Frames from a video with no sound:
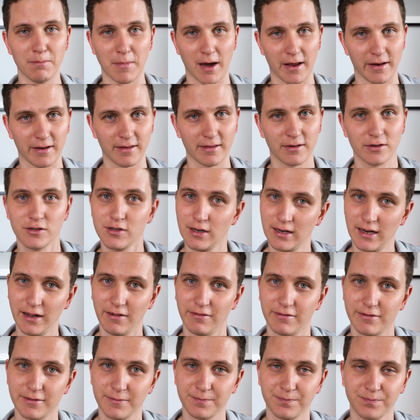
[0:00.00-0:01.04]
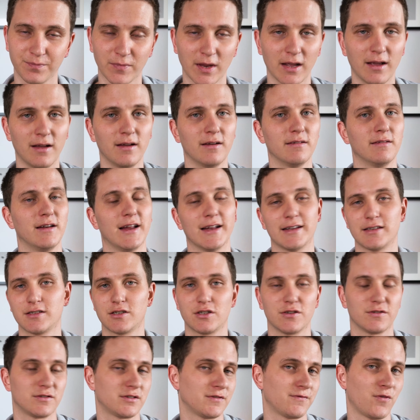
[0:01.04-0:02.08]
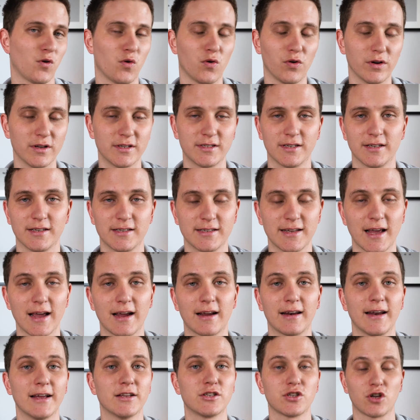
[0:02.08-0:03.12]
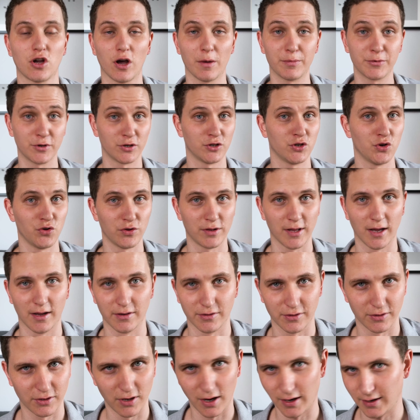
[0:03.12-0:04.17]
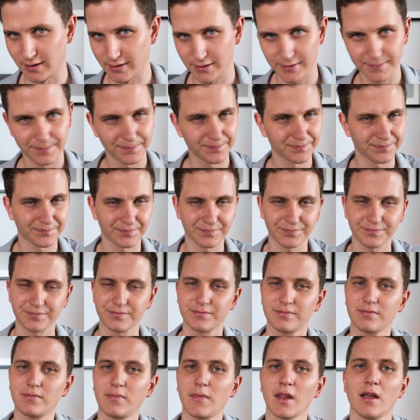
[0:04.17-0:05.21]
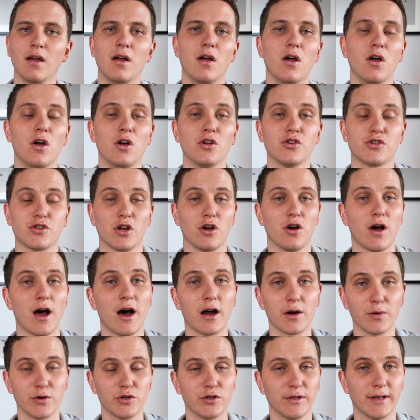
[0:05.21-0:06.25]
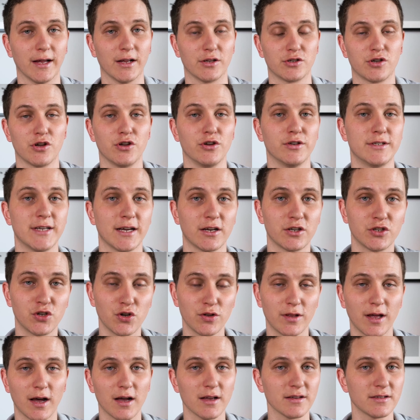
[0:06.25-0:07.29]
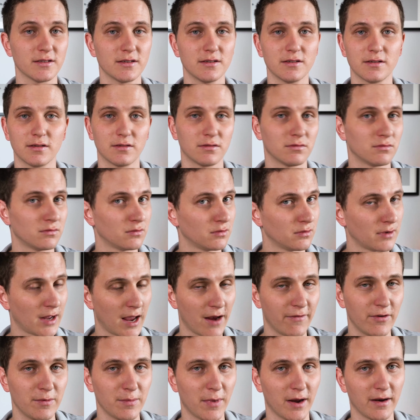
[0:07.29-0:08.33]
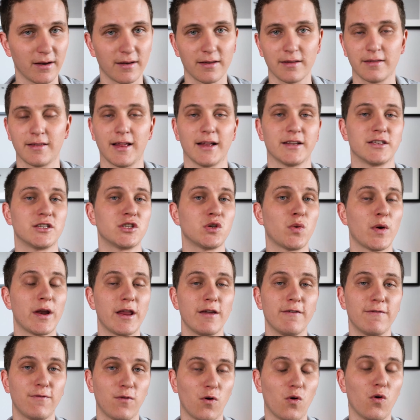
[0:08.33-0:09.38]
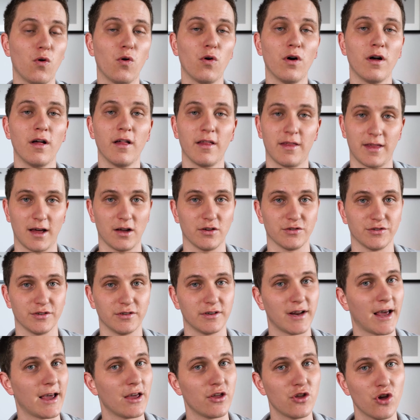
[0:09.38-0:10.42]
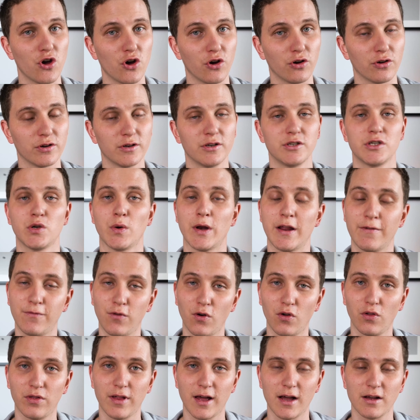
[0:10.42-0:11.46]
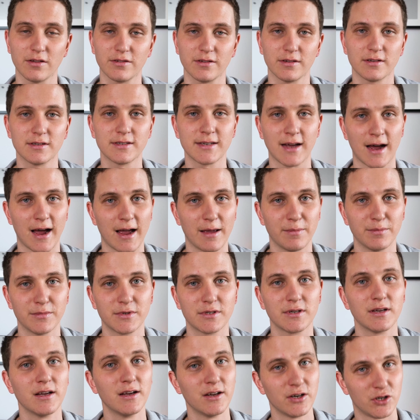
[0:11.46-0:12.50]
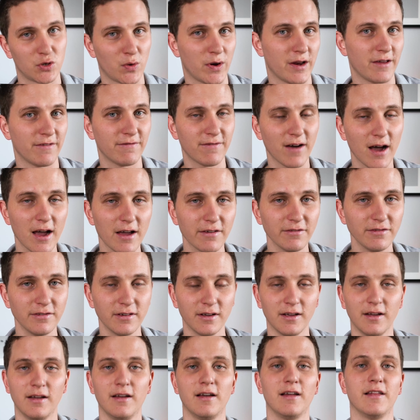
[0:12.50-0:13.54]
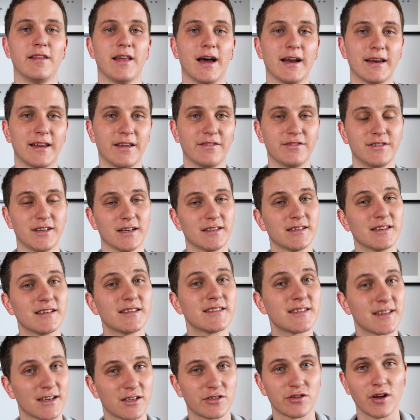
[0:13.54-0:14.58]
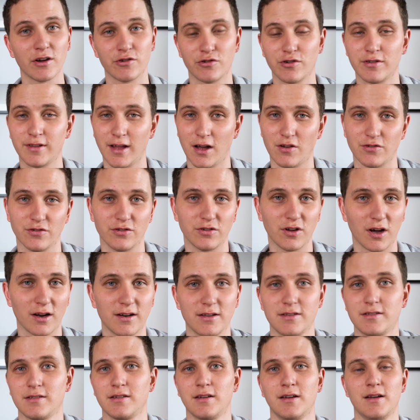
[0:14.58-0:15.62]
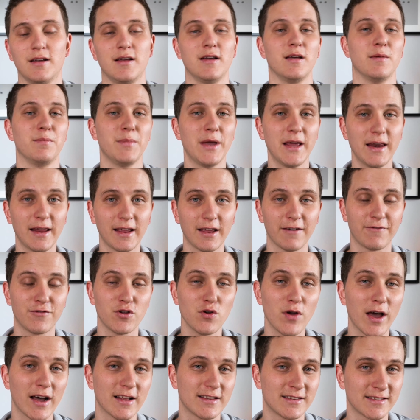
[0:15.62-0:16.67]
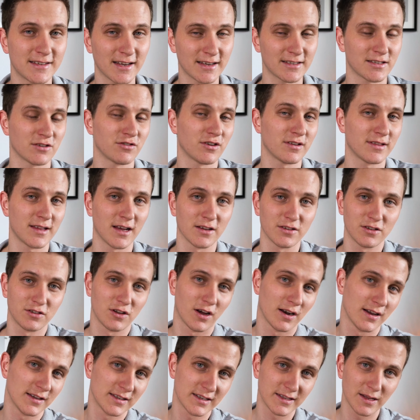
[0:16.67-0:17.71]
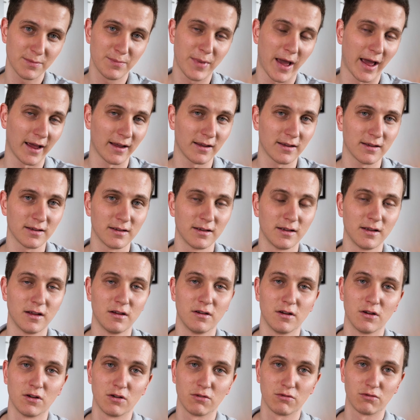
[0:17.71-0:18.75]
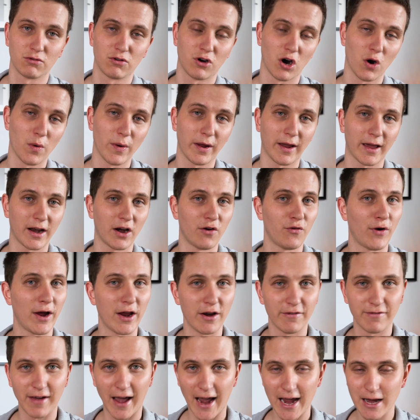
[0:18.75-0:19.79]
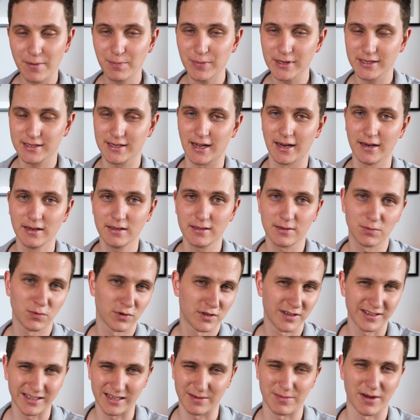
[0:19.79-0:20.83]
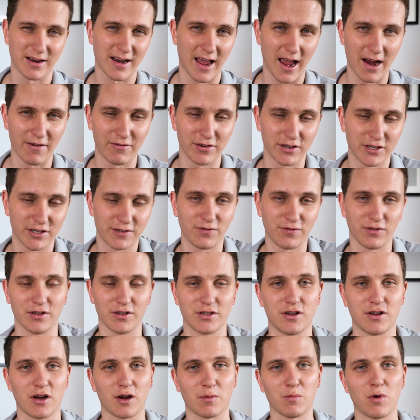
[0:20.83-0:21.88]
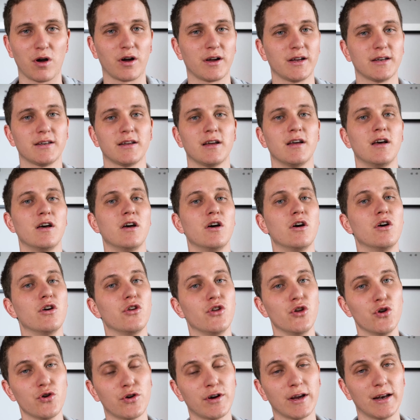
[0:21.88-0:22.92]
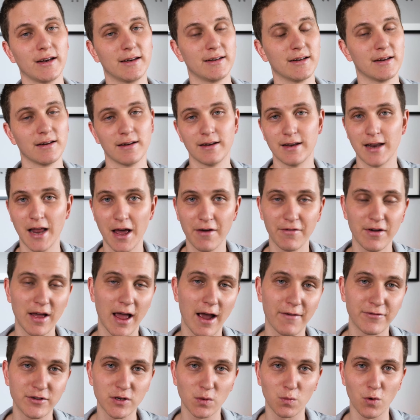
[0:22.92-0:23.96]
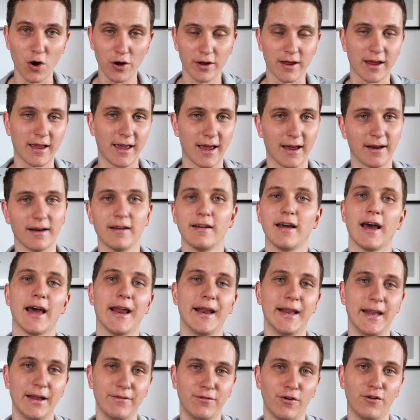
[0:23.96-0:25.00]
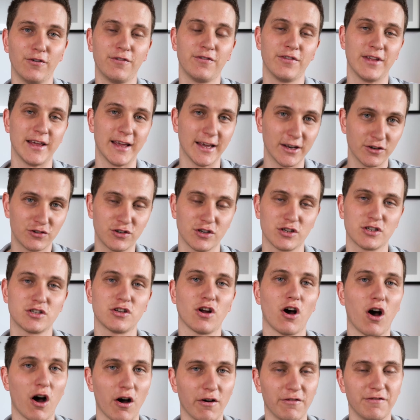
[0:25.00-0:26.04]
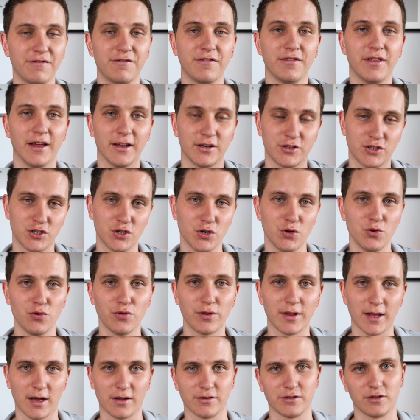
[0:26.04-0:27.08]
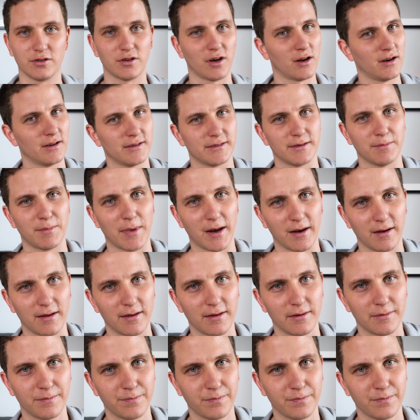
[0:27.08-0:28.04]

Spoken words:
month to live. Let's just, for instance sake, let's go up to $2,000. So how do we do that? So you take $2,000 every month, that's $24,000 a year. 24,000 times 25, that gives us $600,000. Meaning if you had $600,000 in the bank, growing at a rate of 8%, which is about average for the stock market, you could never have to work again and live off the interest of the $2,000 a month.